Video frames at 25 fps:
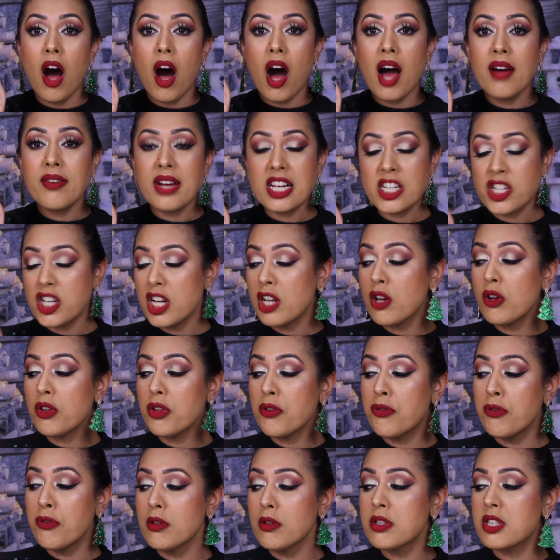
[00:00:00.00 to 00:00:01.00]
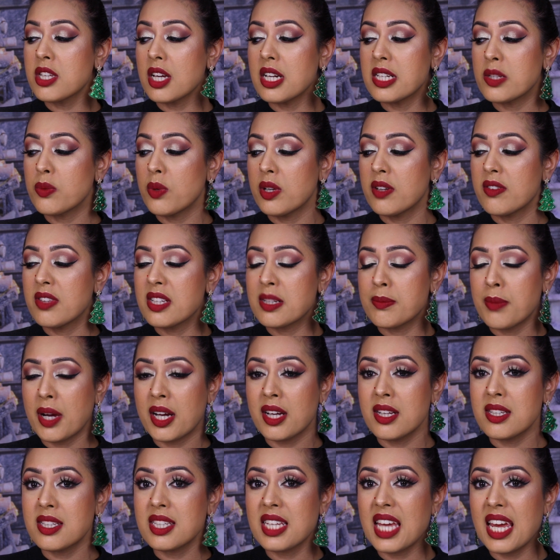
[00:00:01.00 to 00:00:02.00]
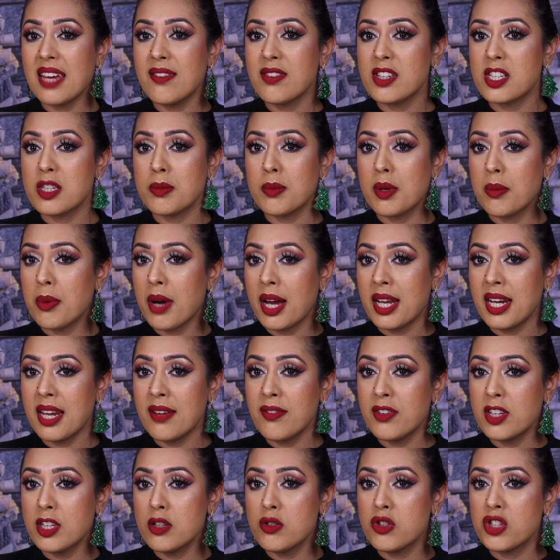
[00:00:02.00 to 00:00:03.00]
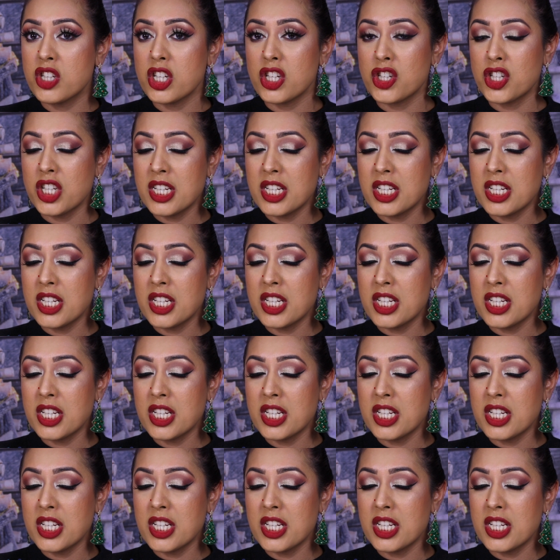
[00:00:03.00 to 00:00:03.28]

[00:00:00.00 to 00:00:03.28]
I've actually got the size one of this. My cousin gave it to me, but I never used it.